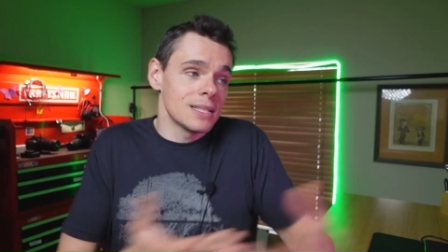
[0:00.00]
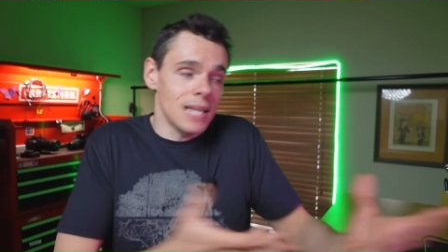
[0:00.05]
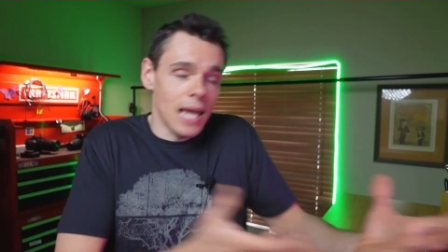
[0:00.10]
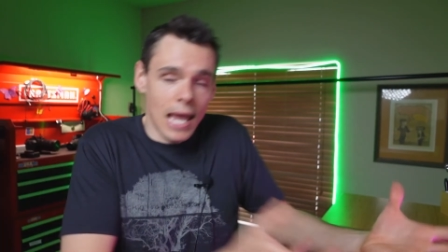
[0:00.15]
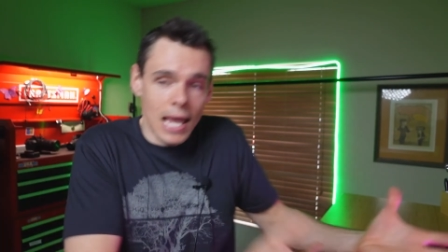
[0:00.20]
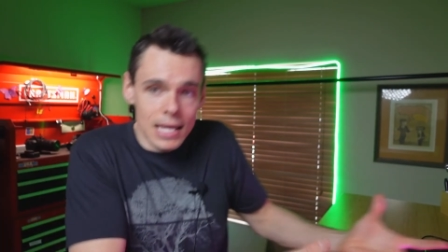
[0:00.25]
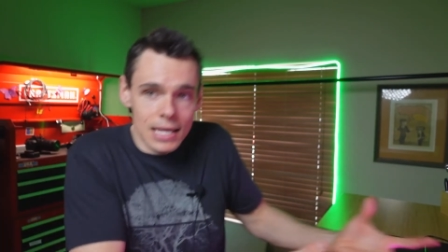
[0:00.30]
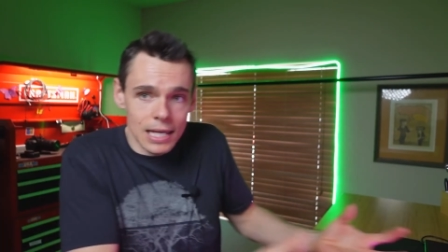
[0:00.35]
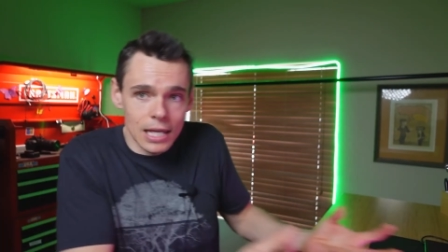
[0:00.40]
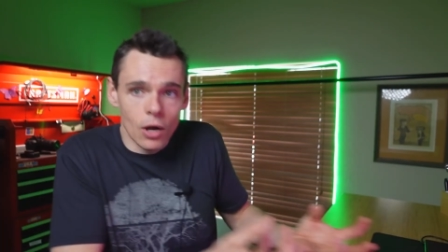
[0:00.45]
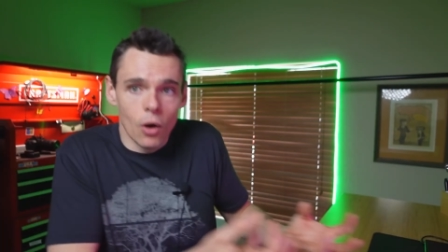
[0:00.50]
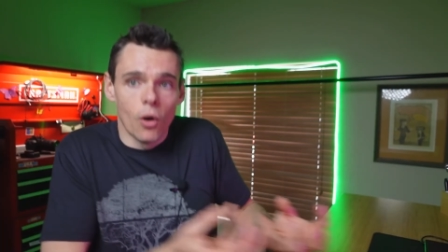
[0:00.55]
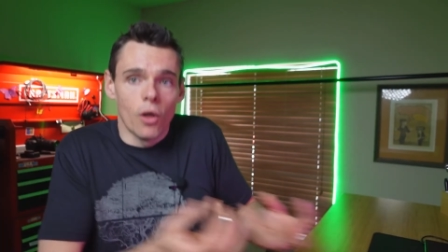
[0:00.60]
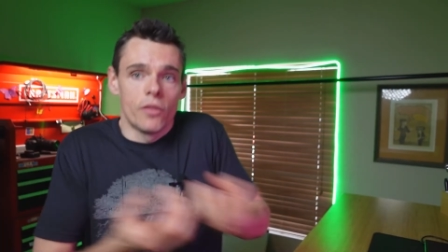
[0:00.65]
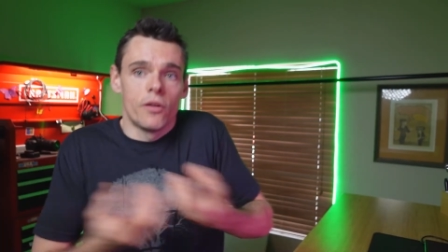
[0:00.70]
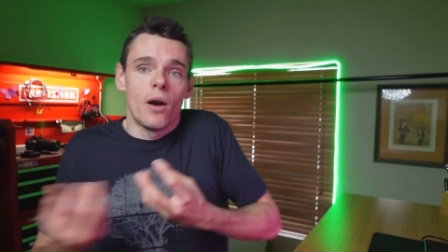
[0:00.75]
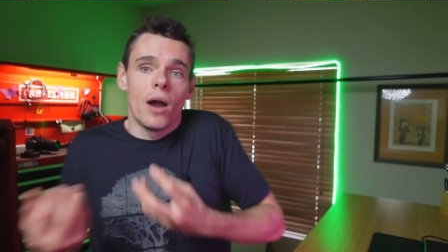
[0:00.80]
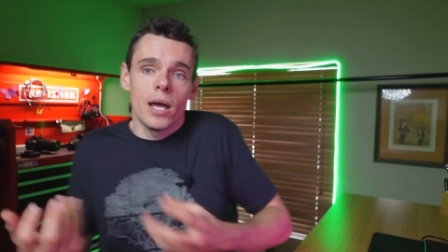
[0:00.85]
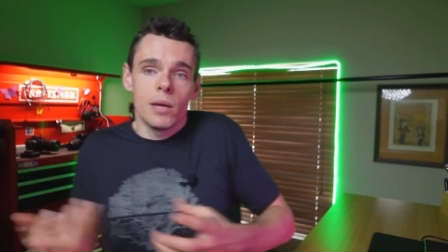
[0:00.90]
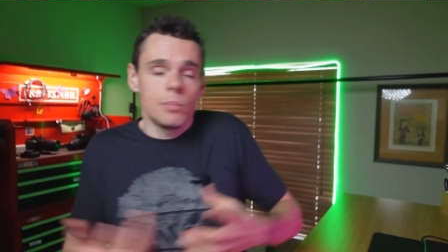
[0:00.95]
taking all
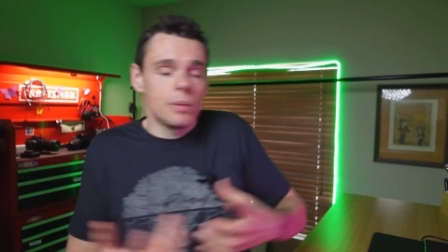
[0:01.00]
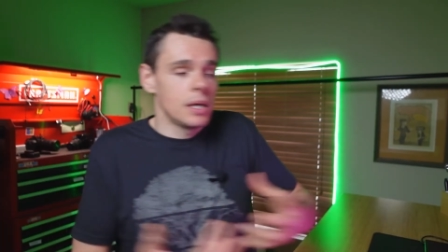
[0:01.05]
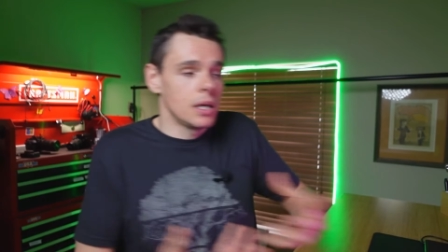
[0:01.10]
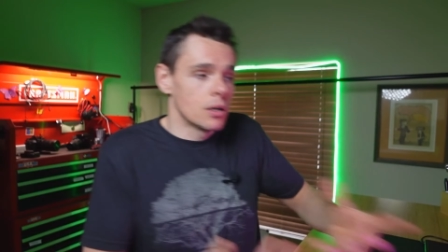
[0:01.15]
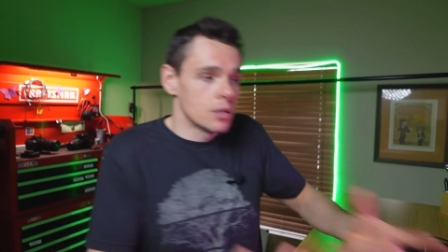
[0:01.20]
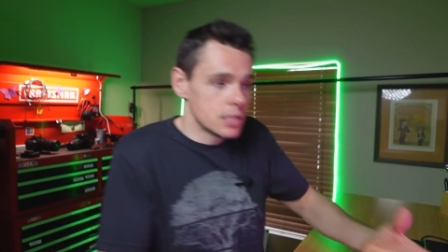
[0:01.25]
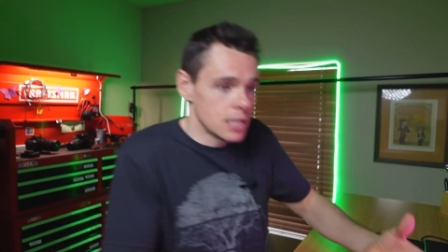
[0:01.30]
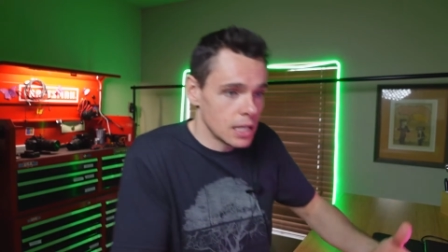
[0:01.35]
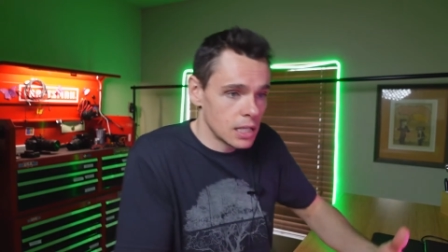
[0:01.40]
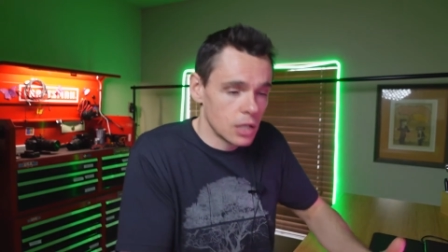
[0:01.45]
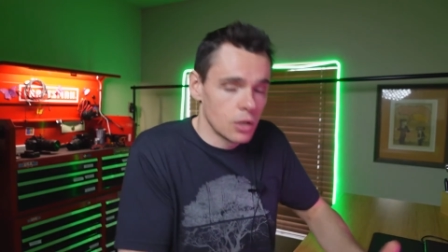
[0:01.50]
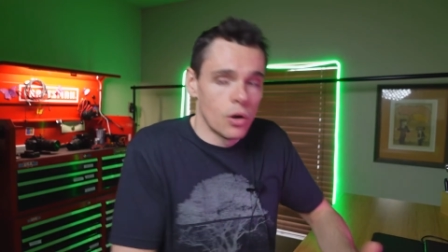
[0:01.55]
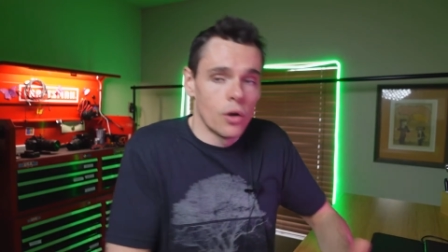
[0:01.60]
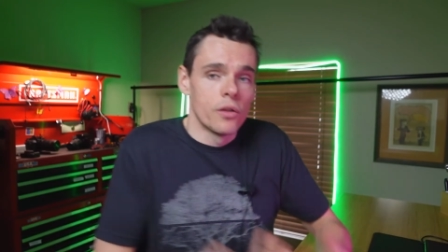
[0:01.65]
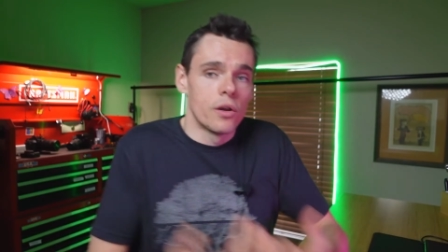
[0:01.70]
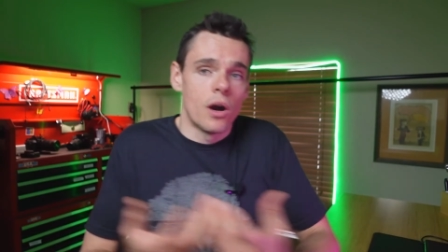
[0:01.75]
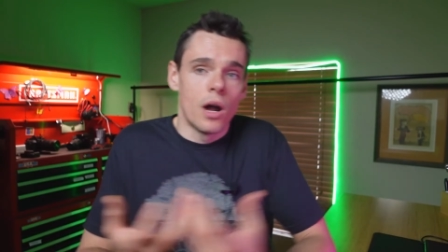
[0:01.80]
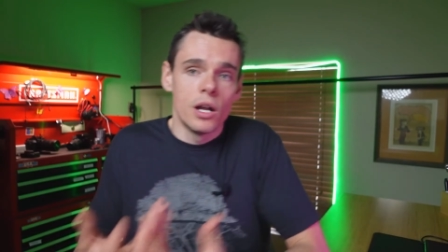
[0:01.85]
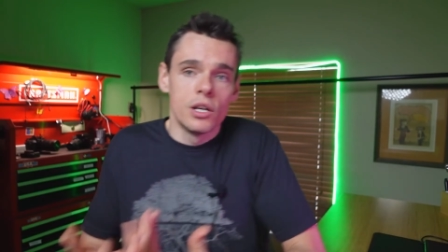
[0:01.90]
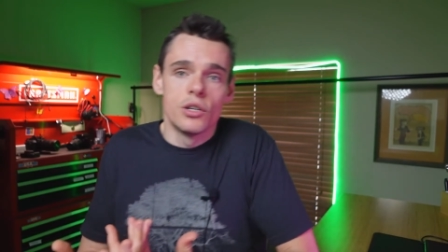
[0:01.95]
their IP or taking all
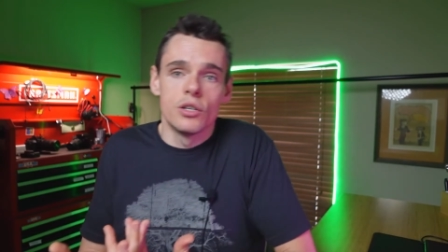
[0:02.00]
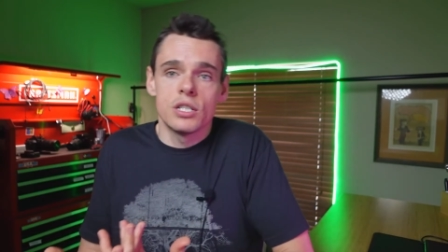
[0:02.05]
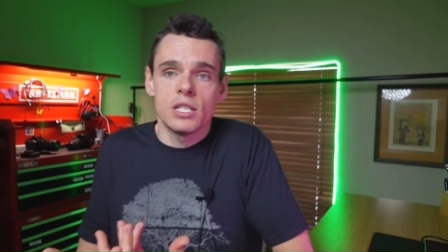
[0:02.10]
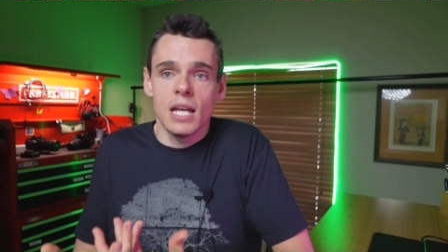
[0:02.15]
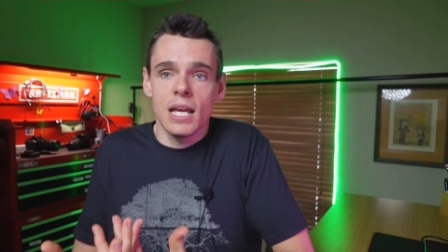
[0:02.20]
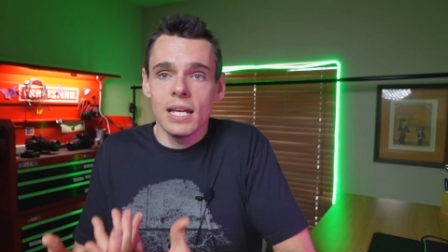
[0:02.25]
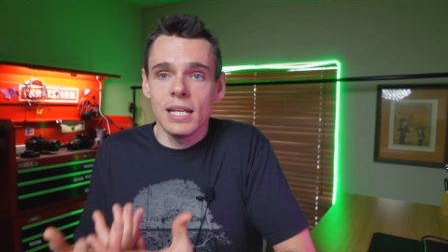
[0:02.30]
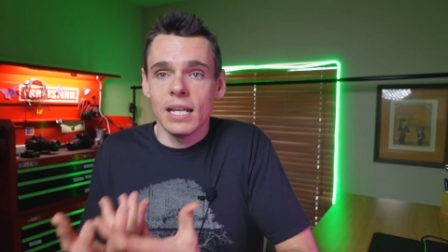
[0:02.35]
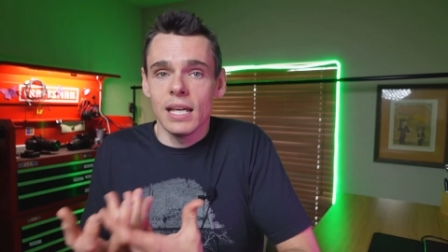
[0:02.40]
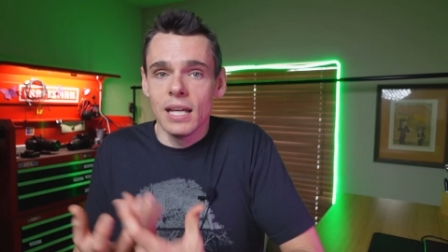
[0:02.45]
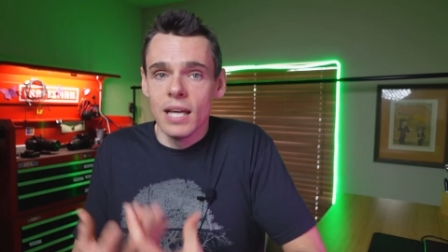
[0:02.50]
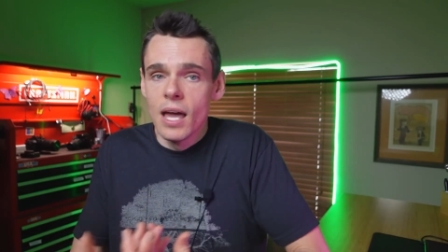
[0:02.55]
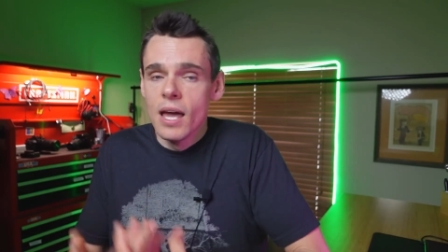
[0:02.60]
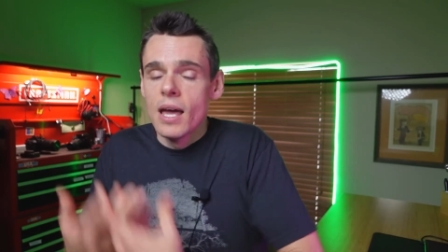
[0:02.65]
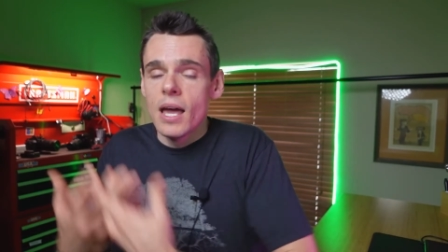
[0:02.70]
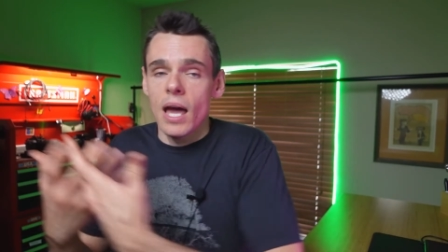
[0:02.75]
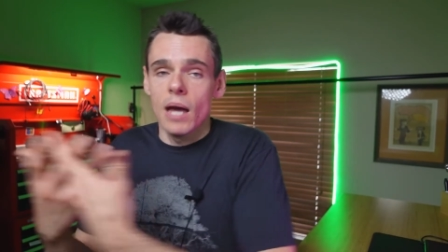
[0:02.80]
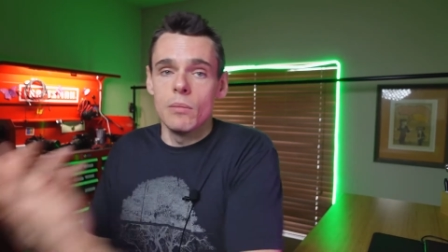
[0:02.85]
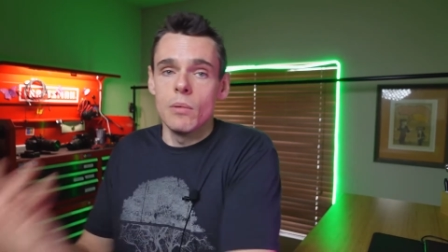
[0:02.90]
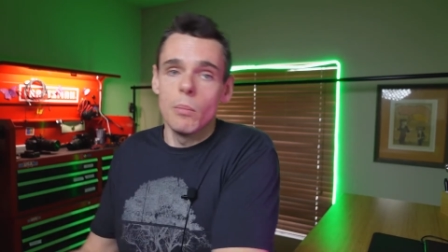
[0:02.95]
their understanding
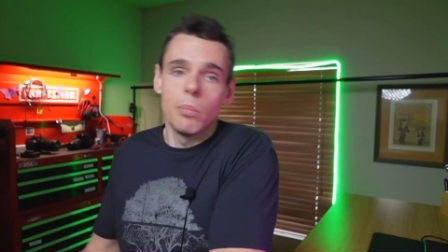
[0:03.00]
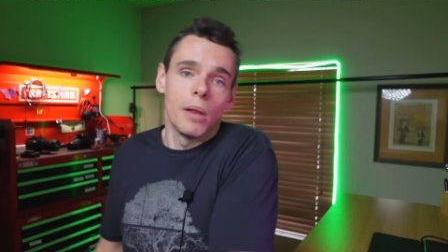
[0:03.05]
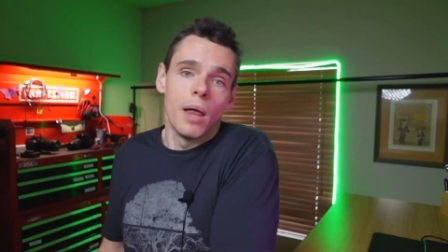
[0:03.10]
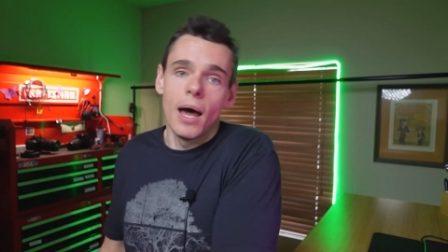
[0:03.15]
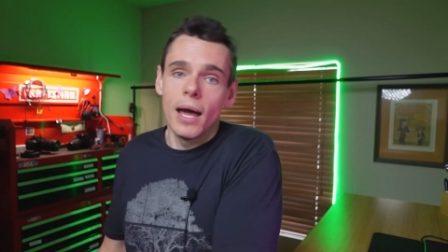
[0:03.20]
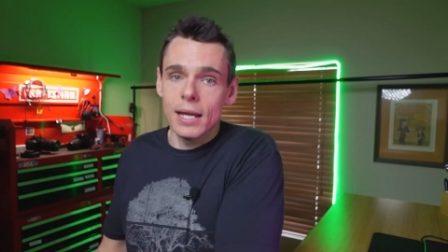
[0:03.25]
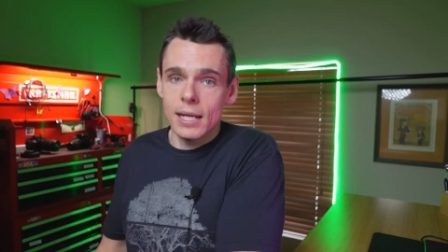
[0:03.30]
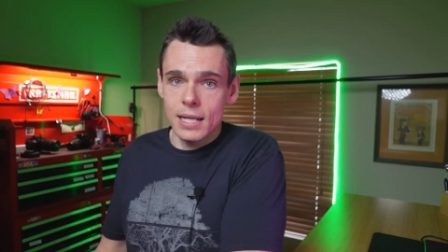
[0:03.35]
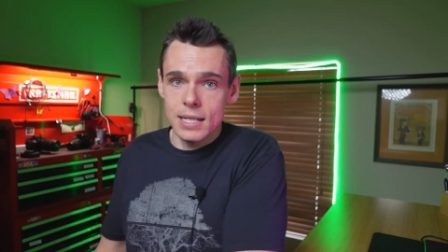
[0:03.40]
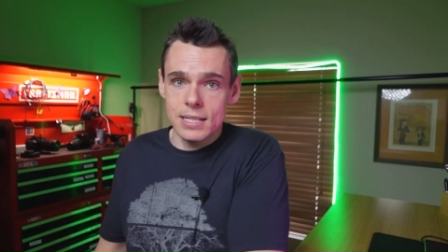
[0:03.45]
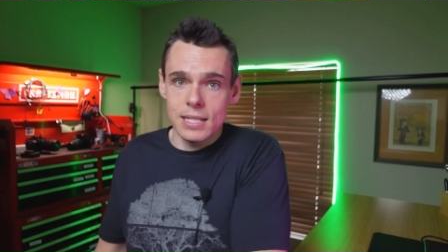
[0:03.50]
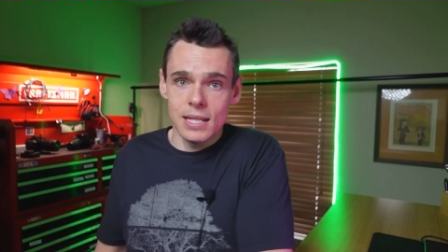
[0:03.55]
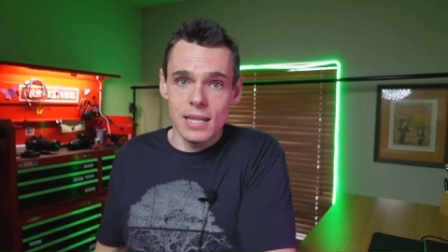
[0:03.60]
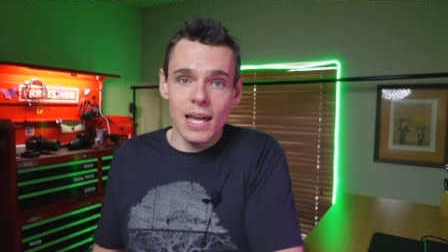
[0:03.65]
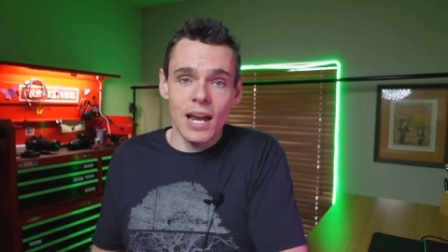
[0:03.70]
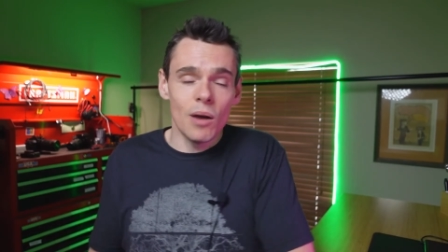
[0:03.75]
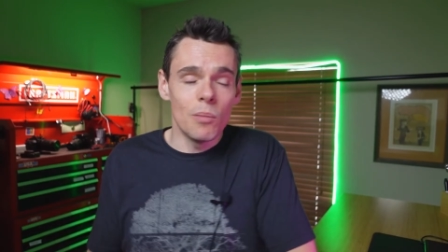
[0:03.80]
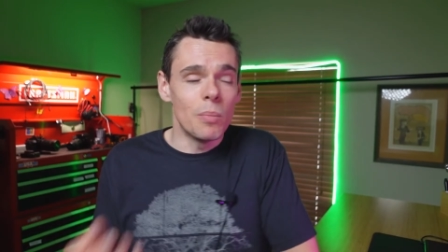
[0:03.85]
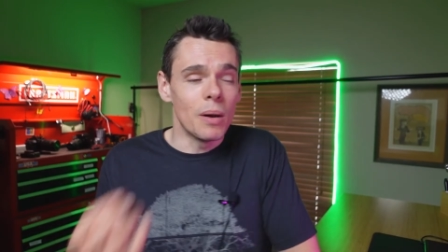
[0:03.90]
and applying it to there.